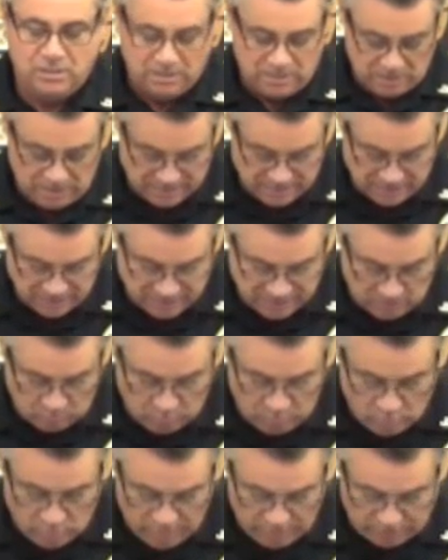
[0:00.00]
as I said,
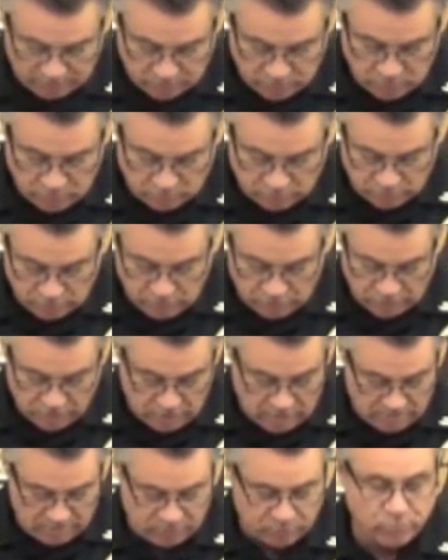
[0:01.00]
we went through looking
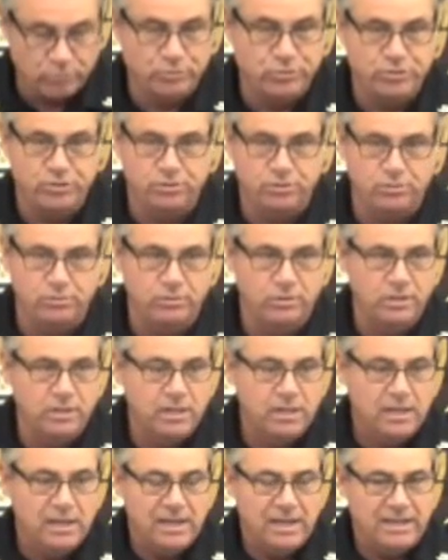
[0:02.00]
up through June,
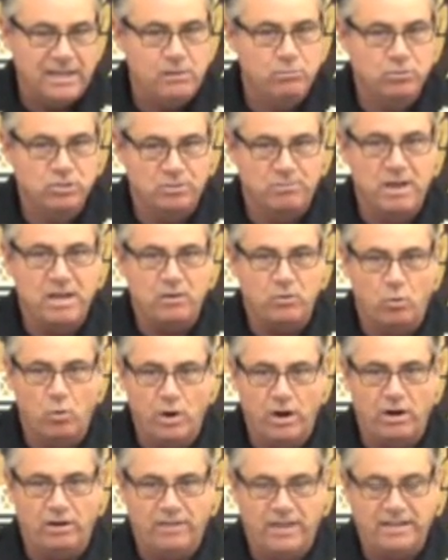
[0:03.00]
and he was made
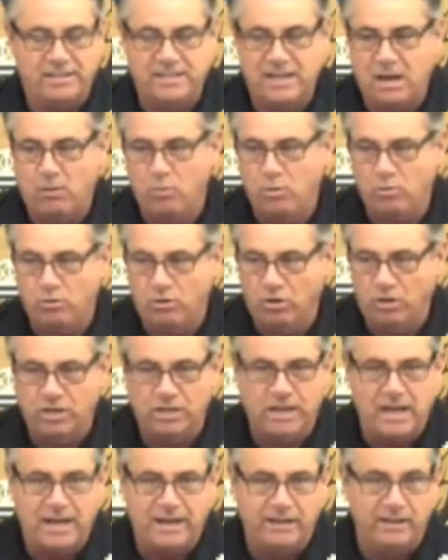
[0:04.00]
aware at that time we were looking
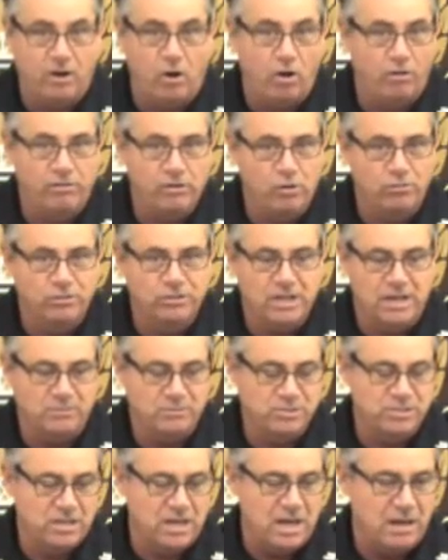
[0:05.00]
at it, and all the overtime
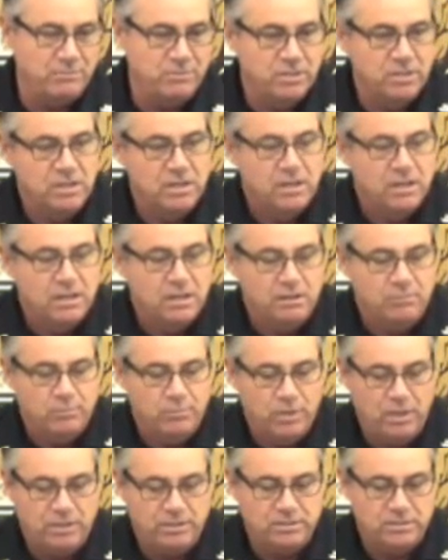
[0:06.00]
stopped.
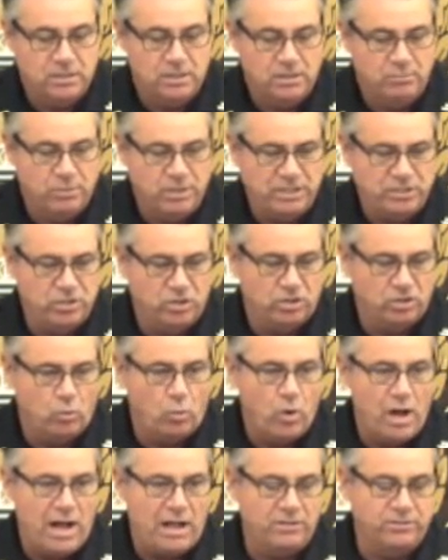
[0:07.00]
But it took a
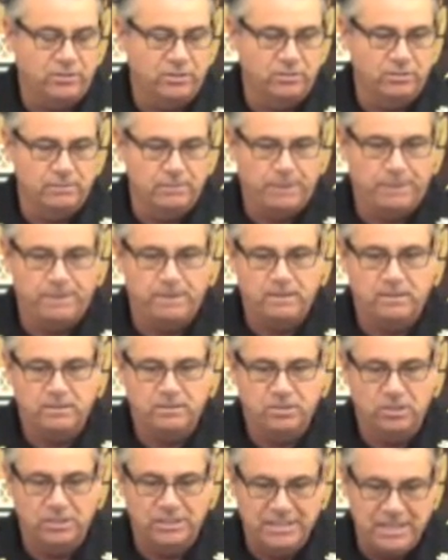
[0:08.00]
while to
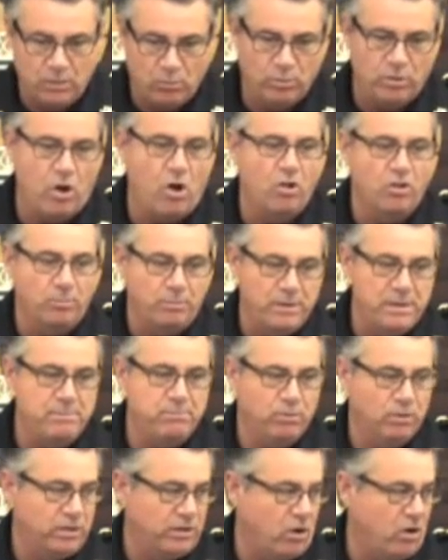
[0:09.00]
get with all the
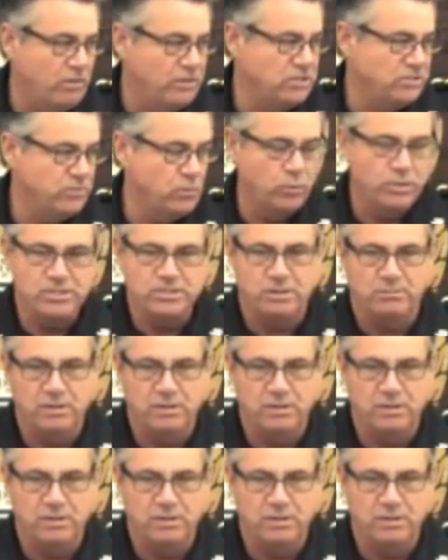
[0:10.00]
people in all these 40-some